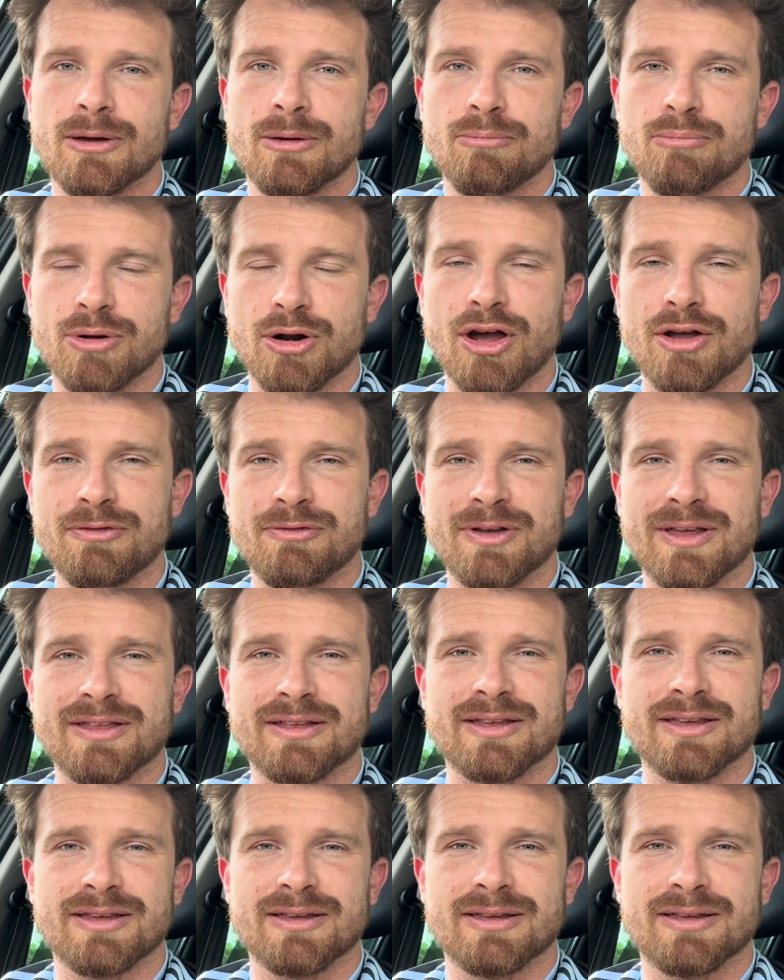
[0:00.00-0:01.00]
But I
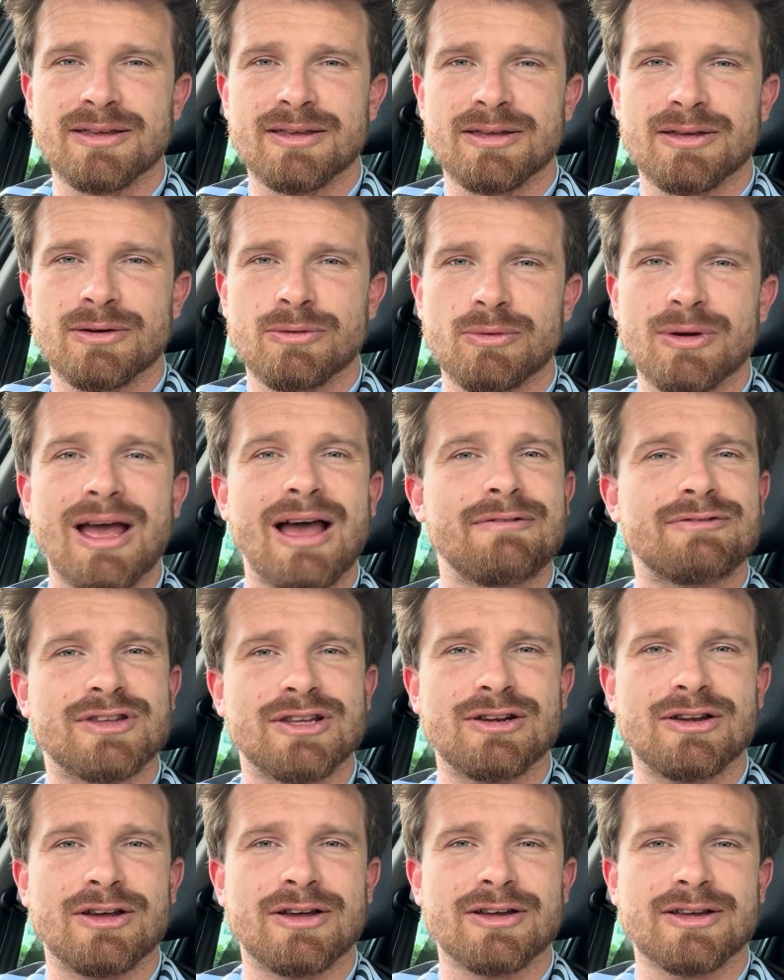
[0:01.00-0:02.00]
think we have to
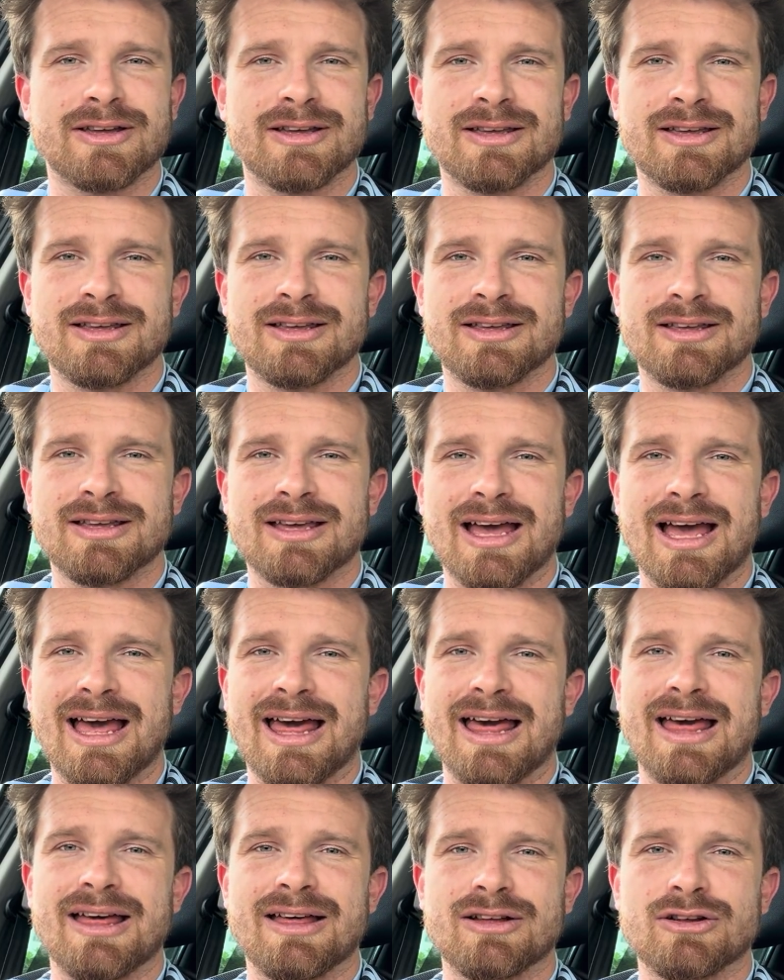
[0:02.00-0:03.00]
look
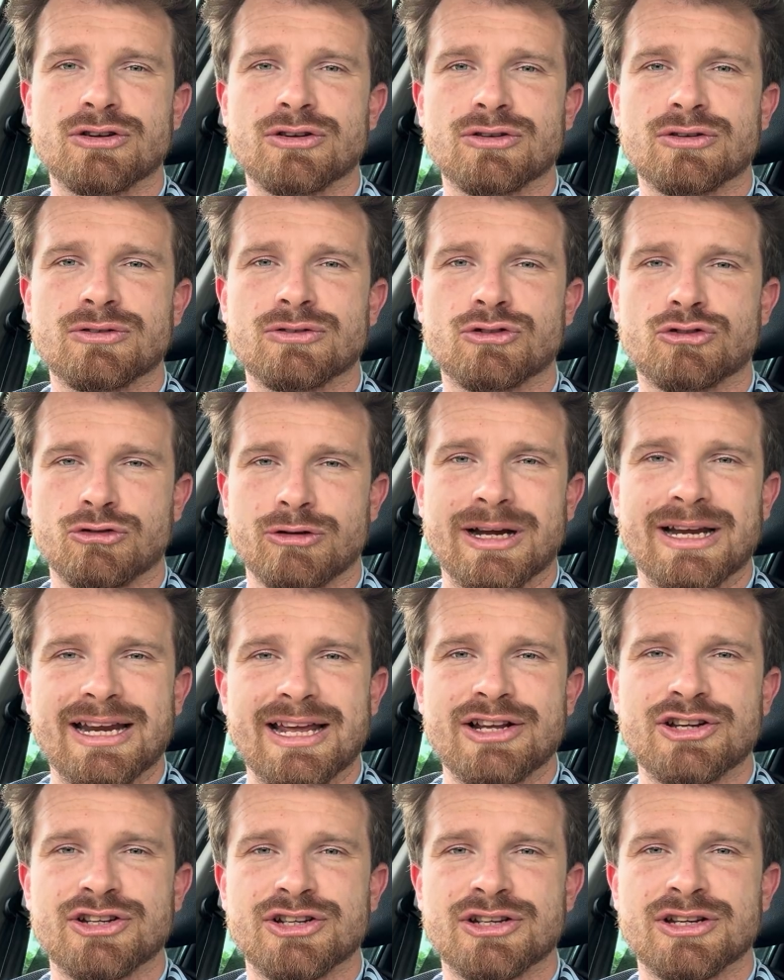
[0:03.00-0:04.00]
at
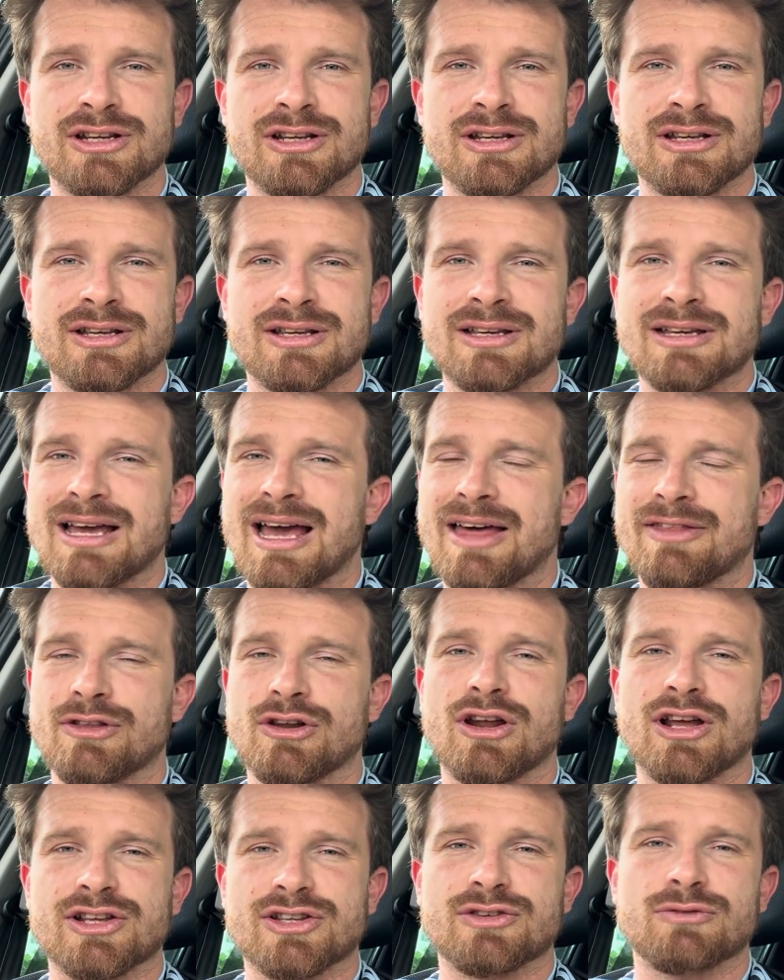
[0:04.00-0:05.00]
Grealish and the
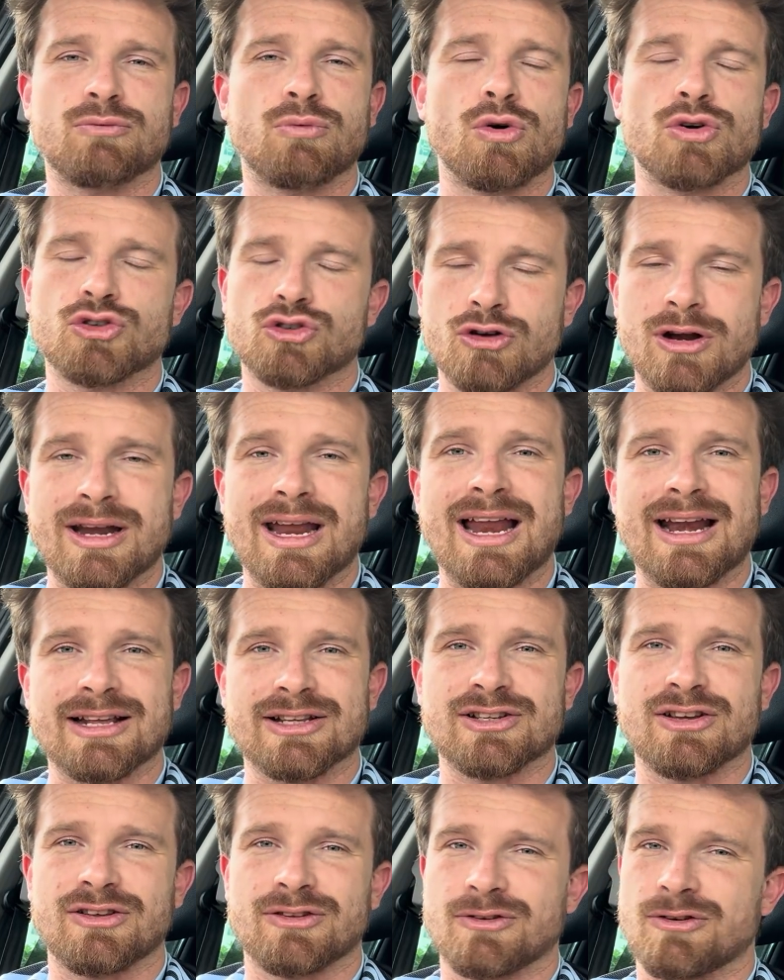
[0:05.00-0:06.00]
likes of what Trent
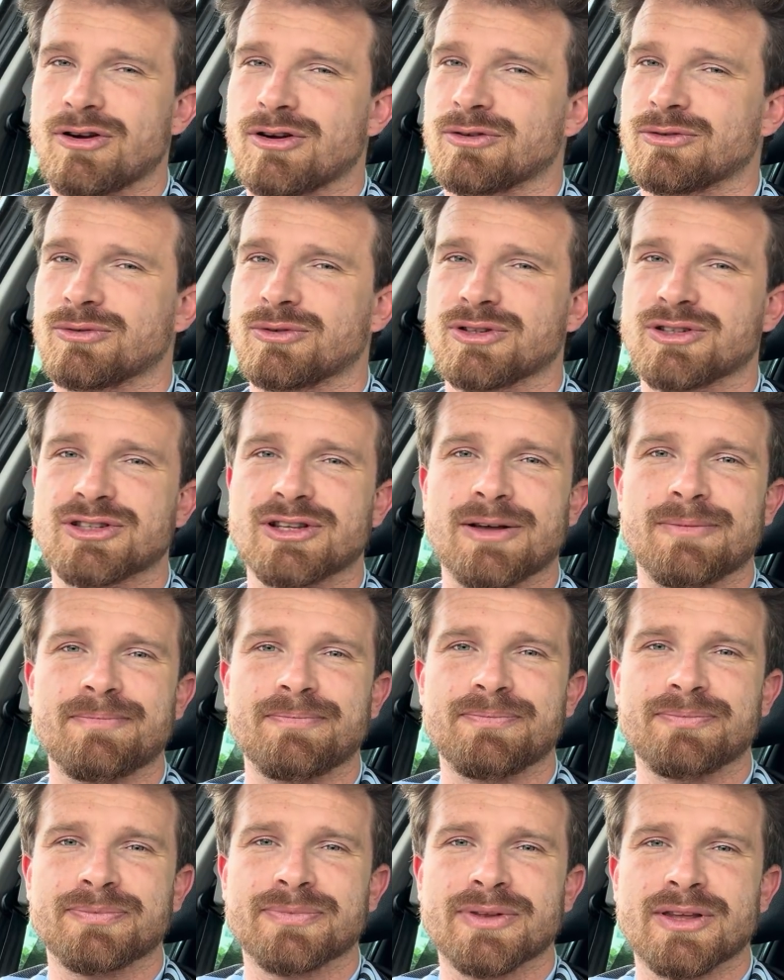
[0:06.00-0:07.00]
Alexander-Arnold has done.
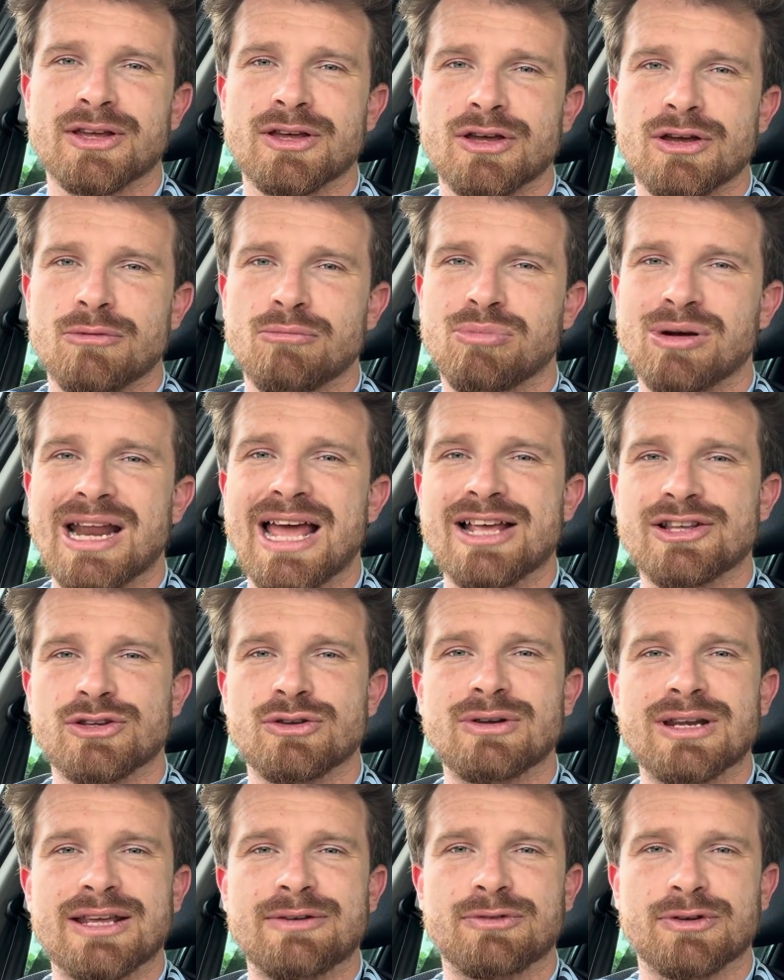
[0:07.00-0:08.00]
Players who
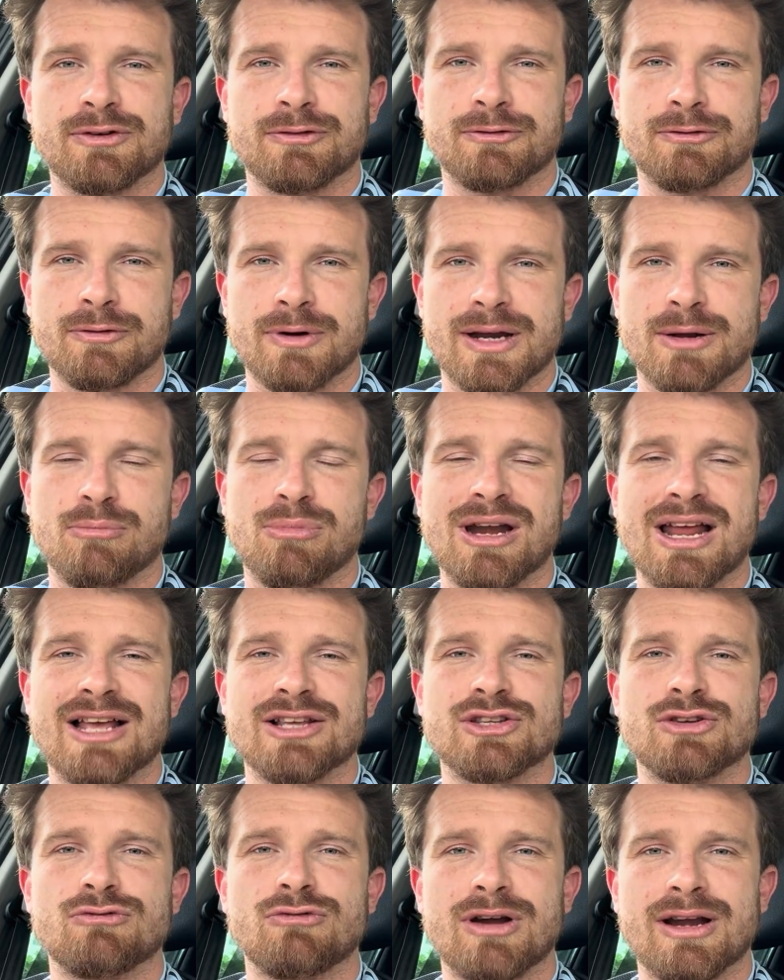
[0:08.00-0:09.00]
leave on a free, players
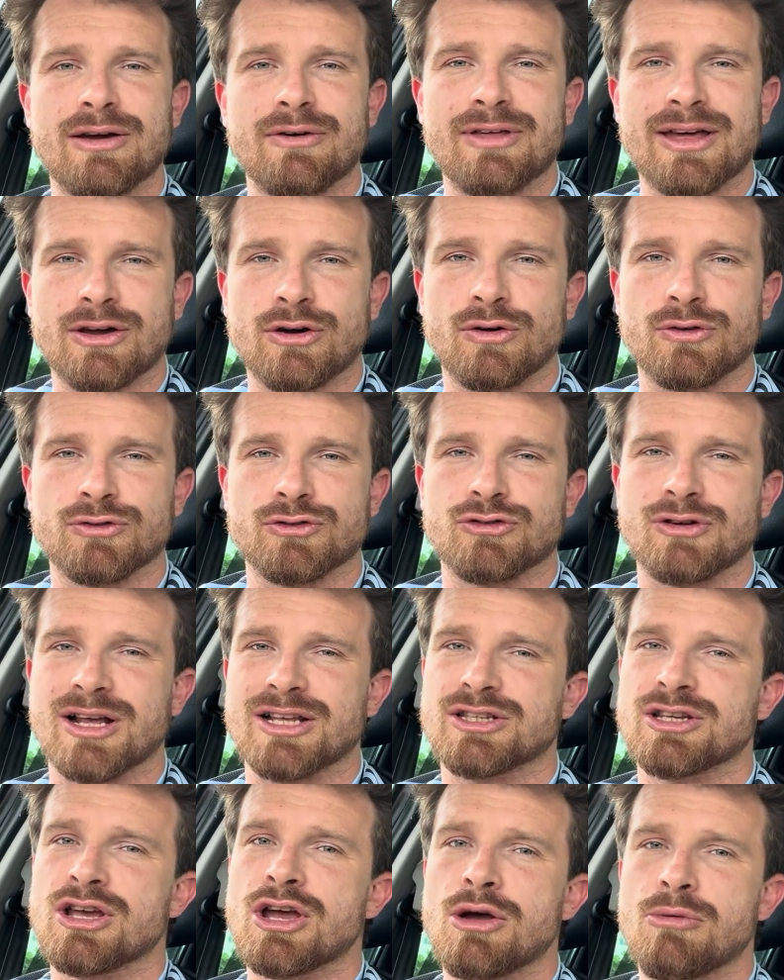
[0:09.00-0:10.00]
who run out their
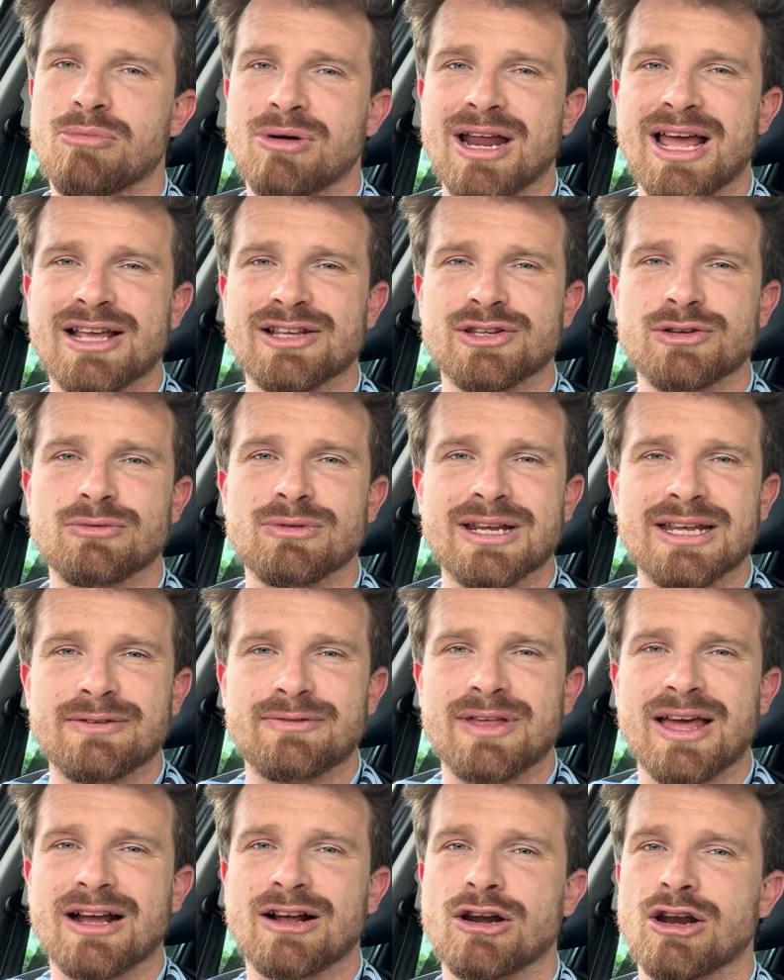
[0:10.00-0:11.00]
contracts, players who leave
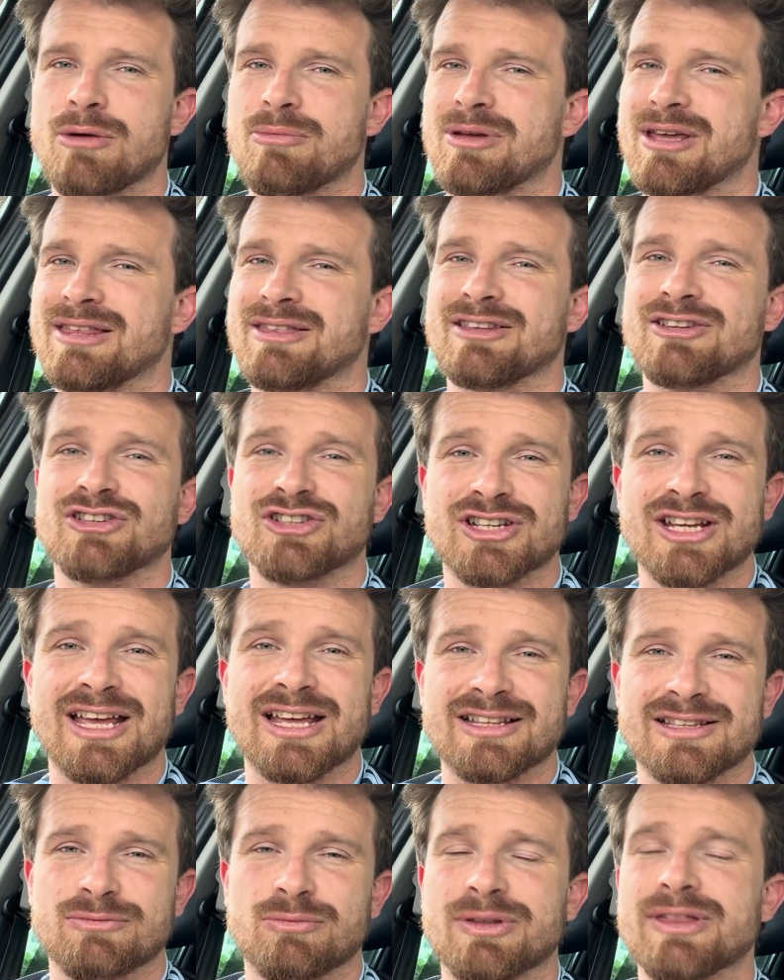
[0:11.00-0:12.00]
their club in the shit
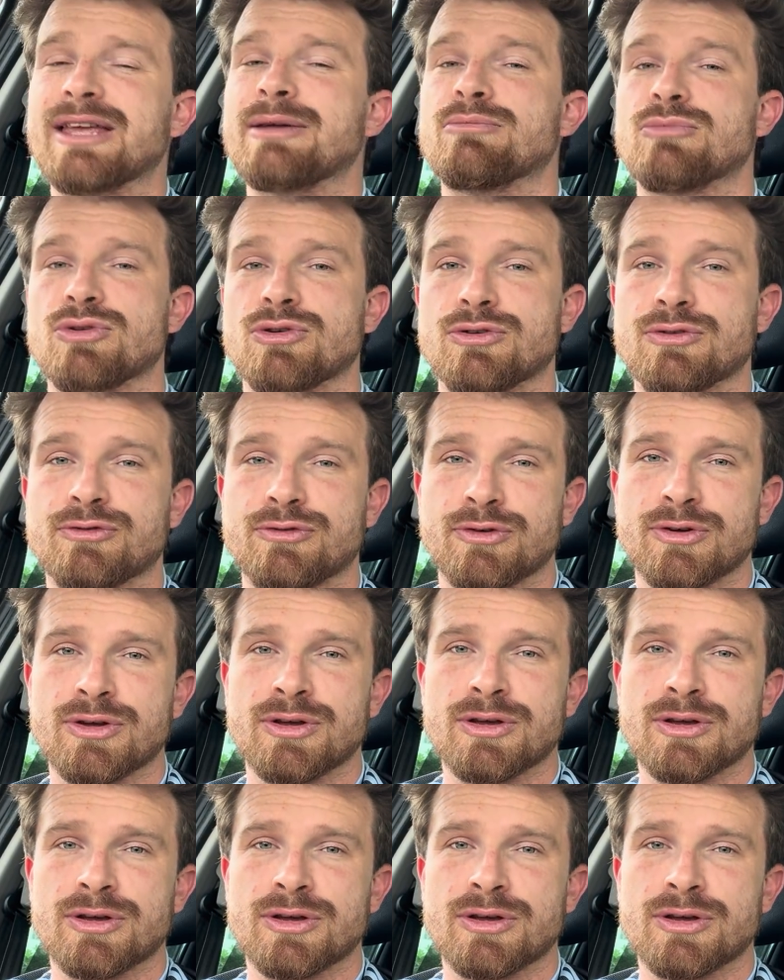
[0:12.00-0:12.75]
when they move